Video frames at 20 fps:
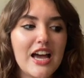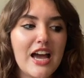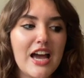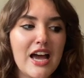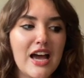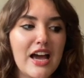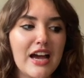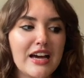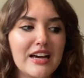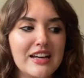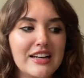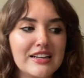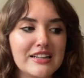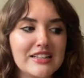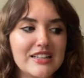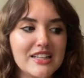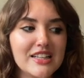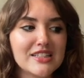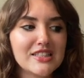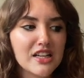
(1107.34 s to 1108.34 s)
And
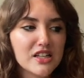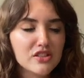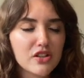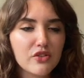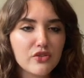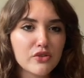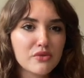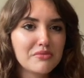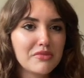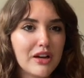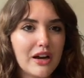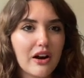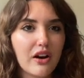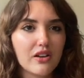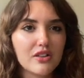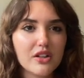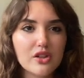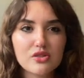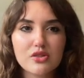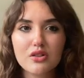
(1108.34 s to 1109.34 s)
it takes off from there.
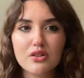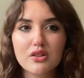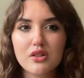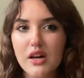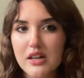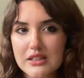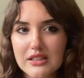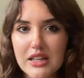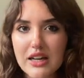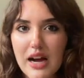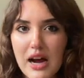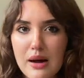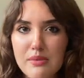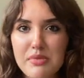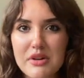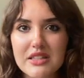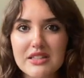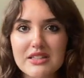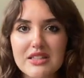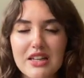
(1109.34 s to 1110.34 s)
There's a lot that
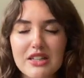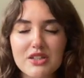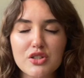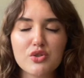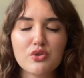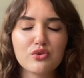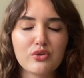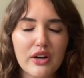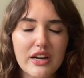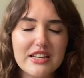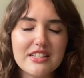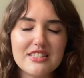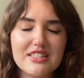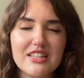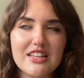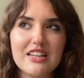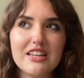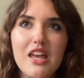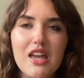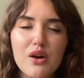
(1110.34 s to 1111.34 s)
happens. It's
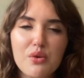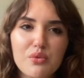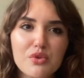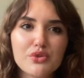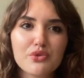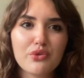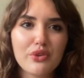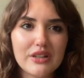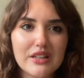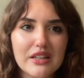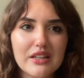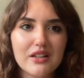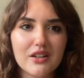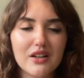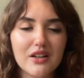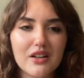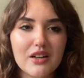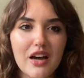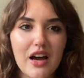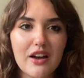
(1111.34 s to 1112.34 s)
crazy. It was really
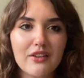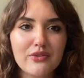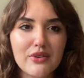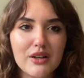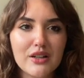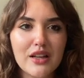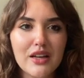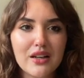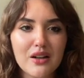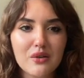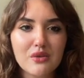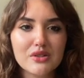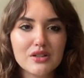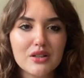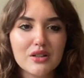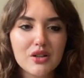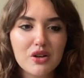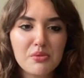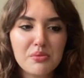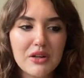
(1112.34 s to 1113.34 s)
good. I felt like it was a
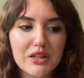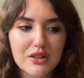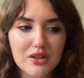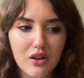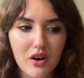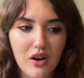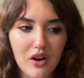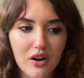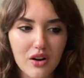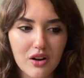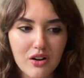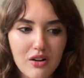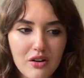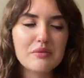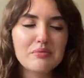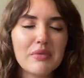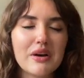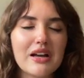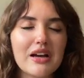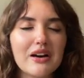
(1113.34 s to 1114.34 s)
little bit long.
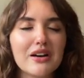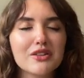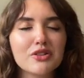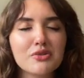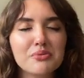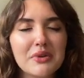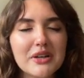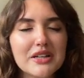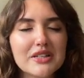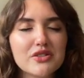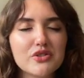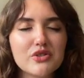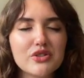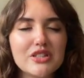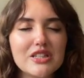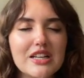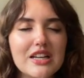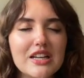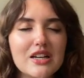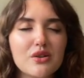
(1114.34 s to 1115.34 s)
My other biggest
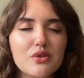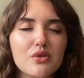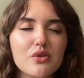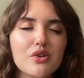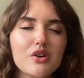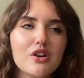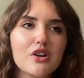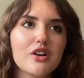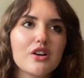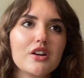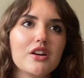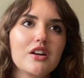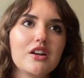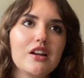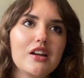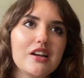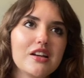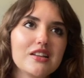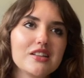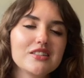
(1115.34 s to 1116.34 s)
critique
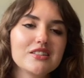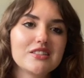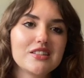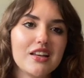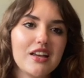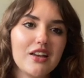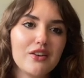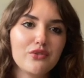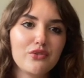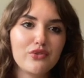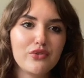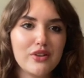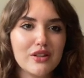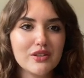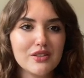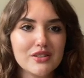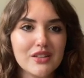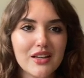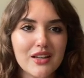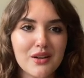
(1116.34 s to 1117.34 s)
is it
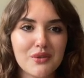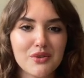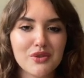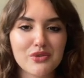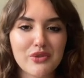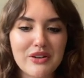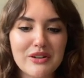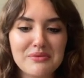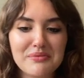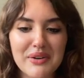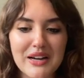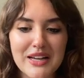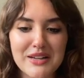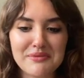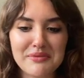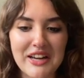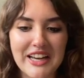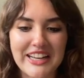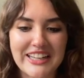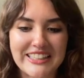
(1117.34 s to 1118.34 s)
feels like it was written by a
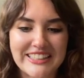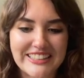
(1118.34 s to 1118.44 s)
man.